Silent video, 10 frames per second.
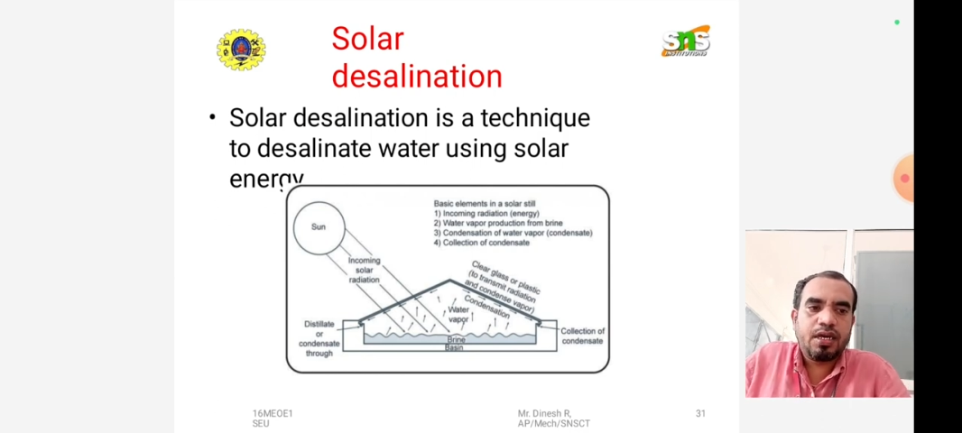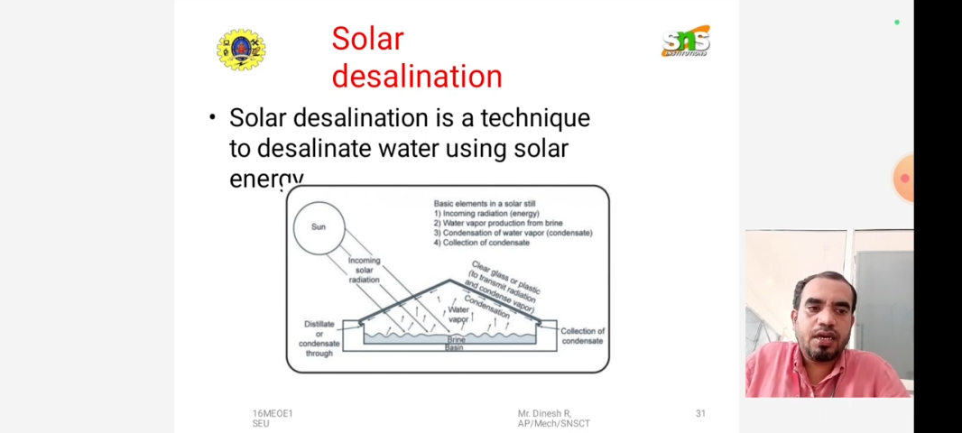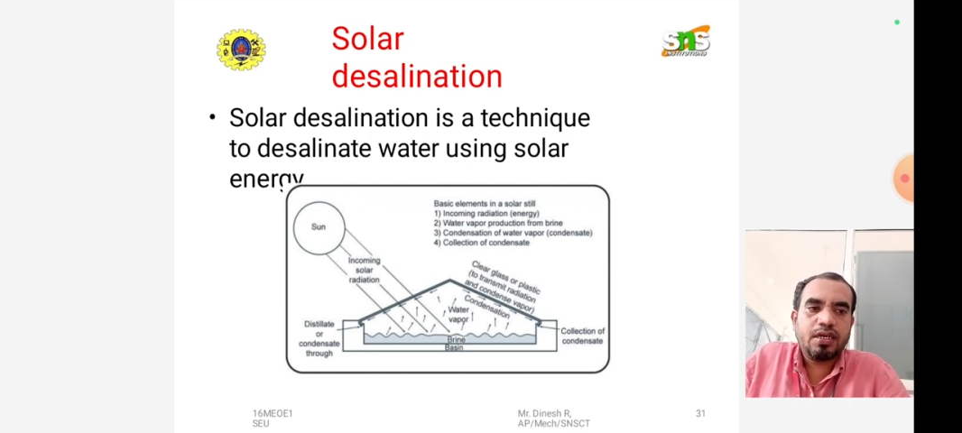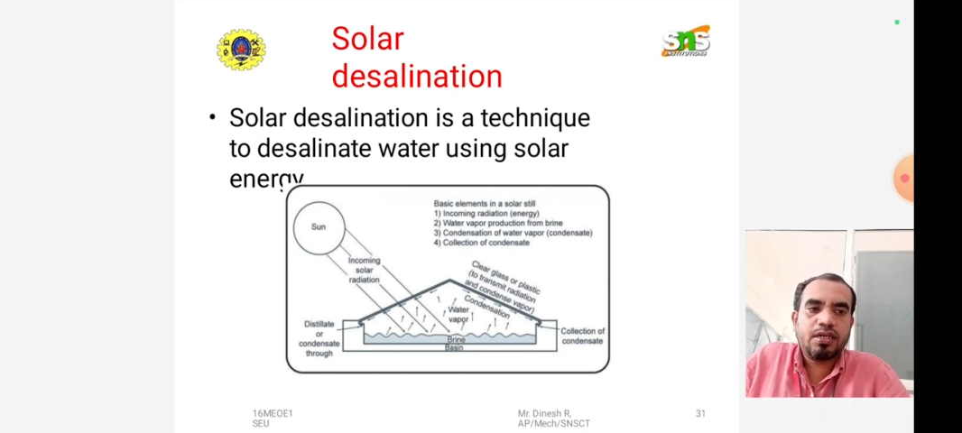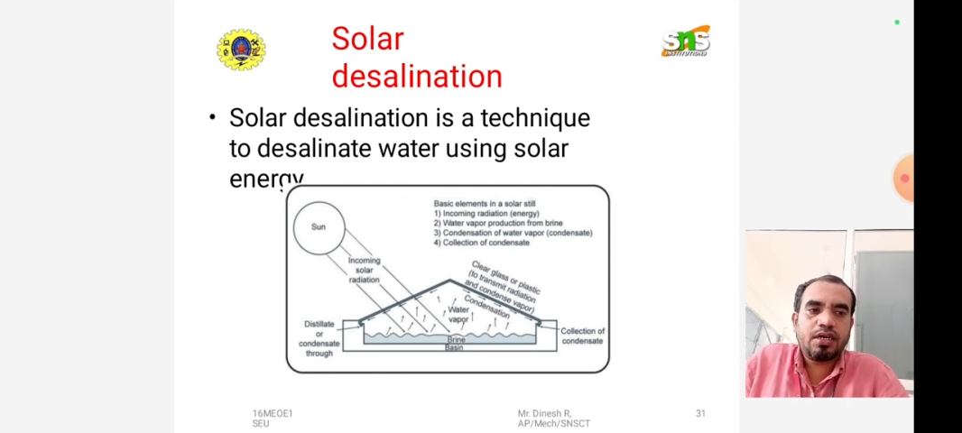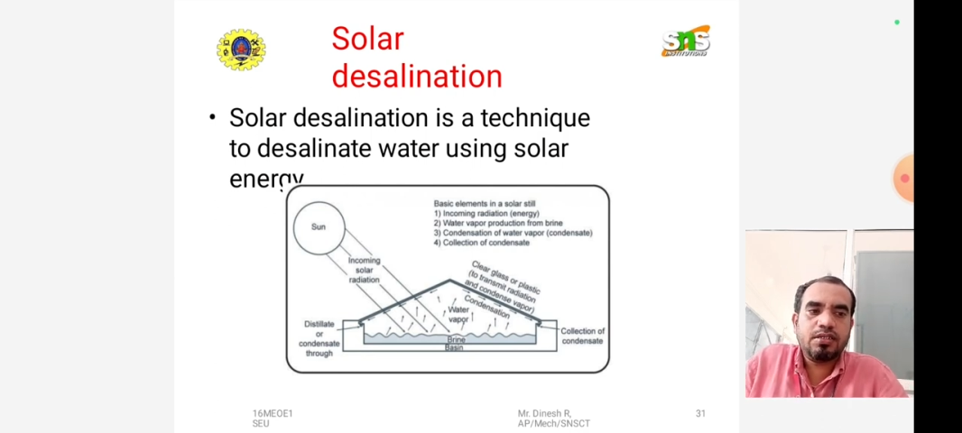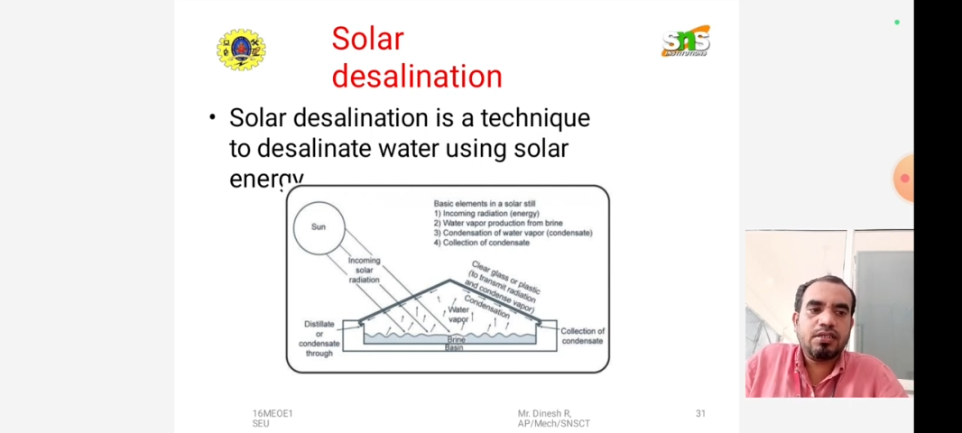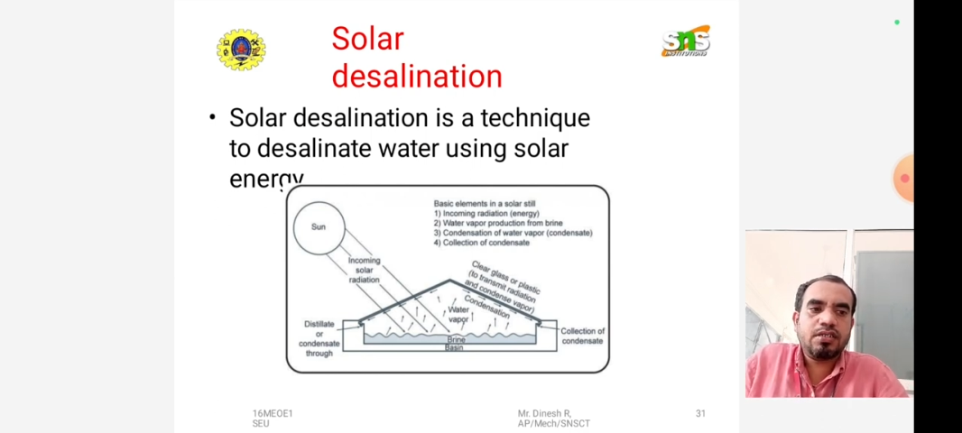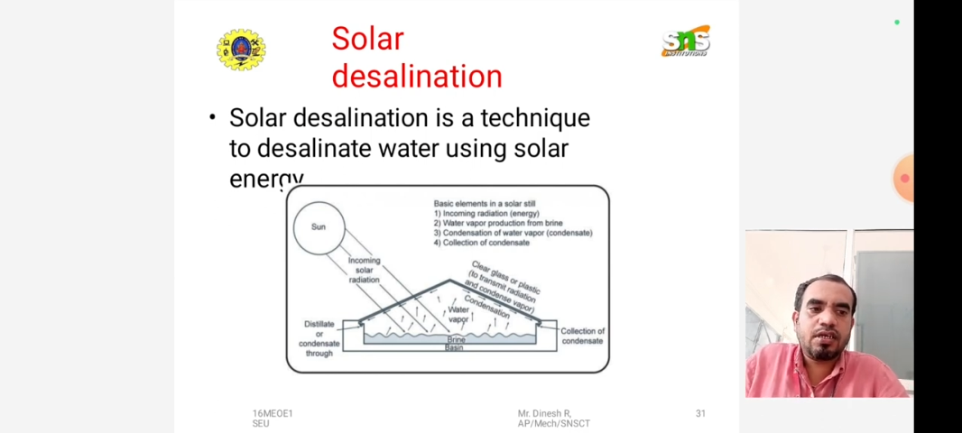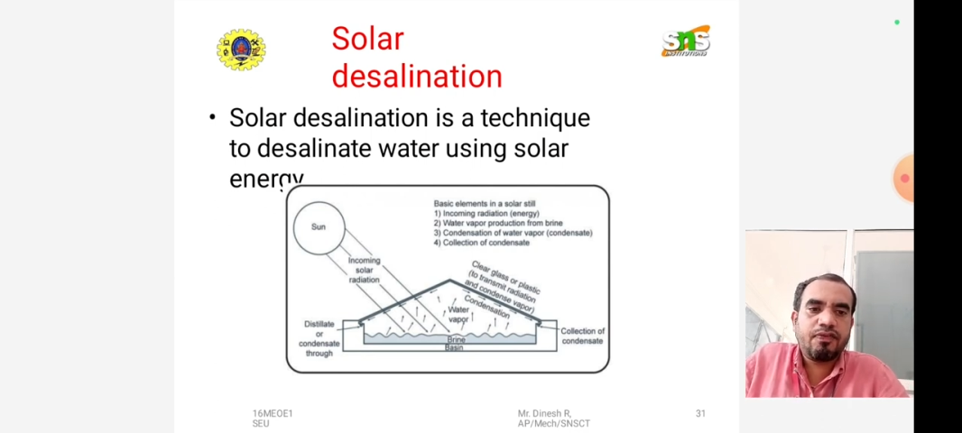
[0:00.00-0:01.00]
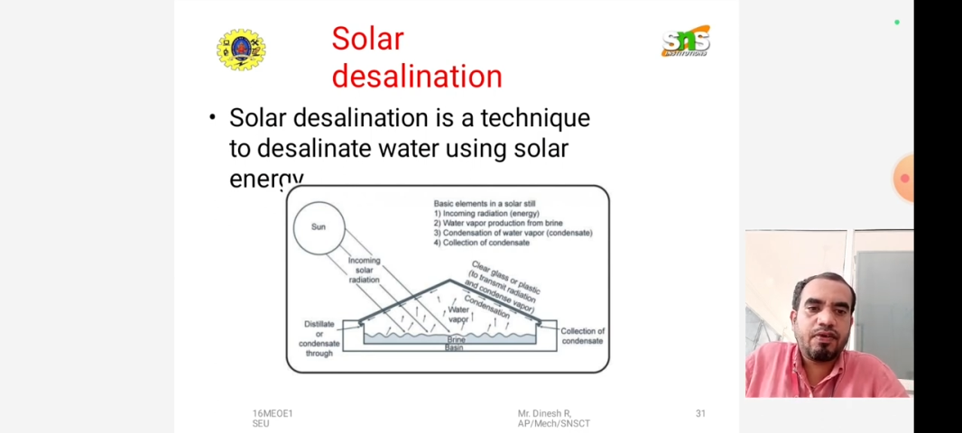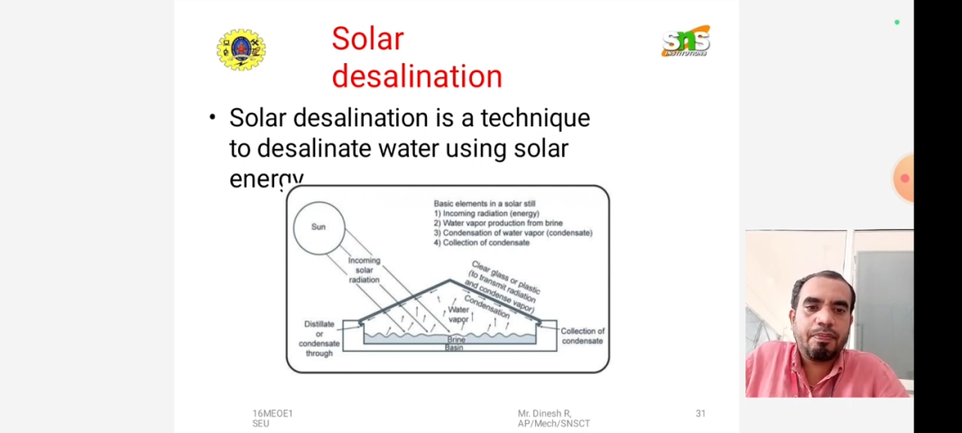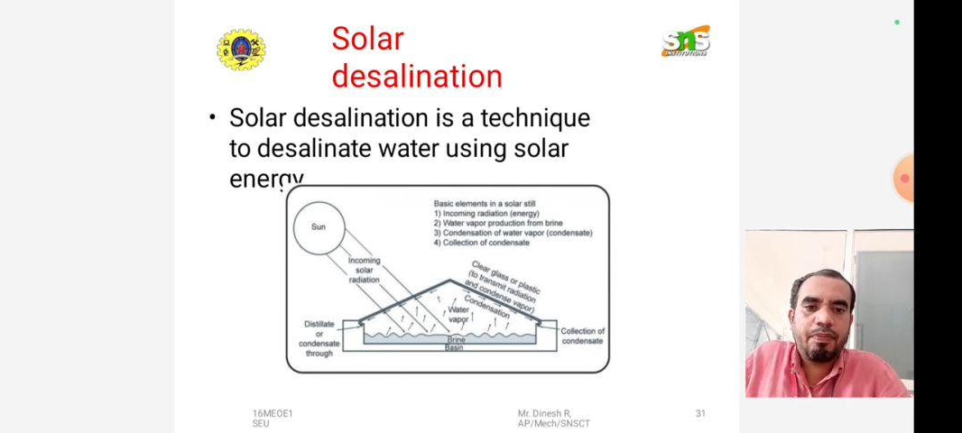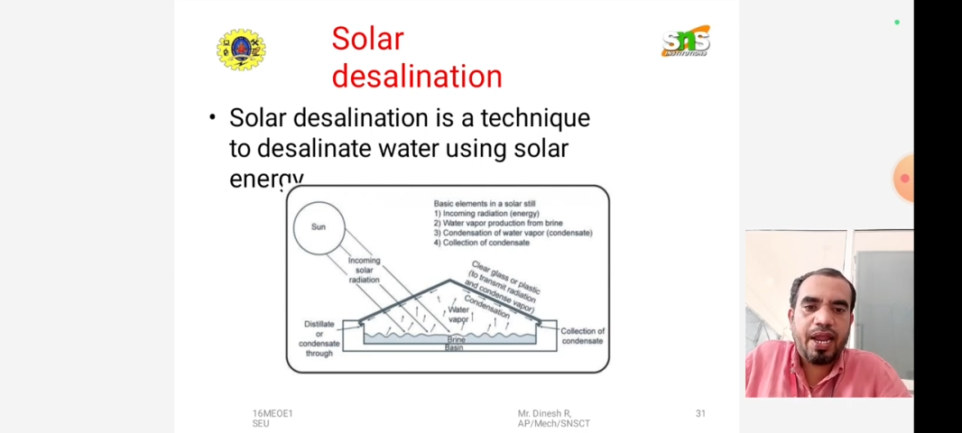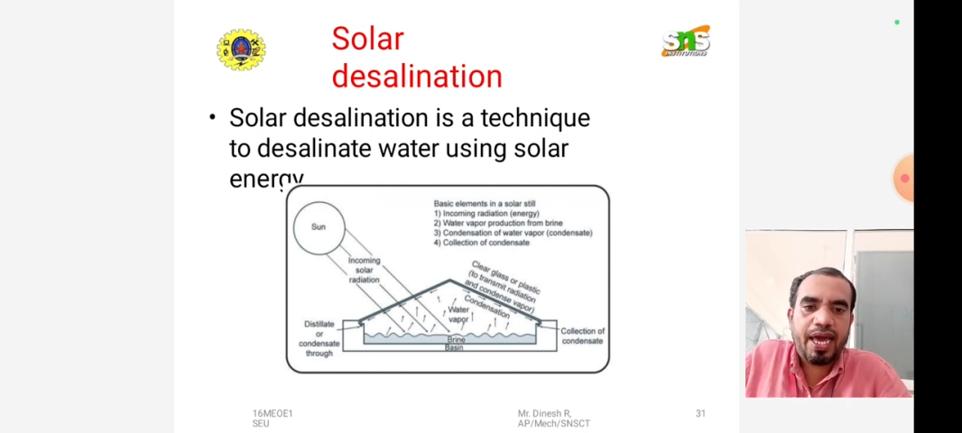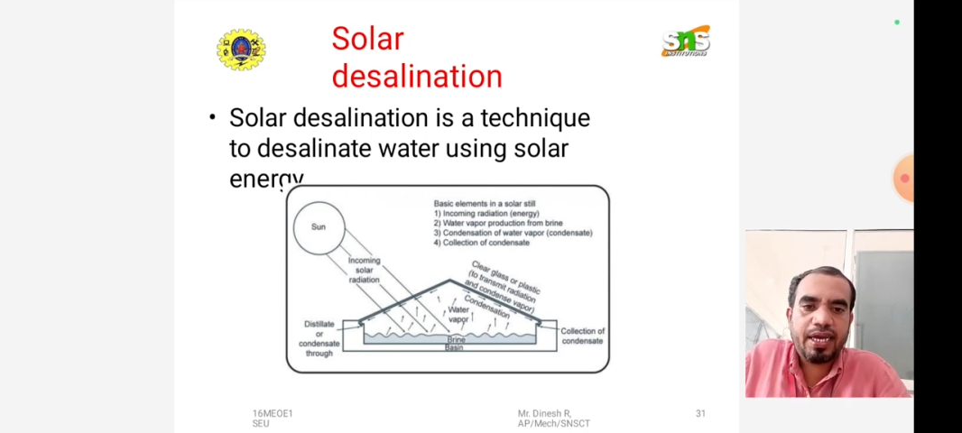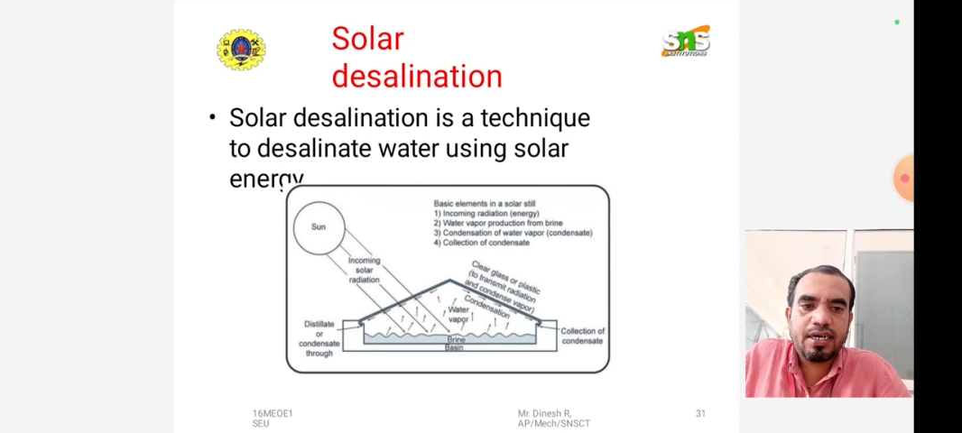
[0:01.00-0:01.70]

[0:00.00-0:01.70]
It consists of a black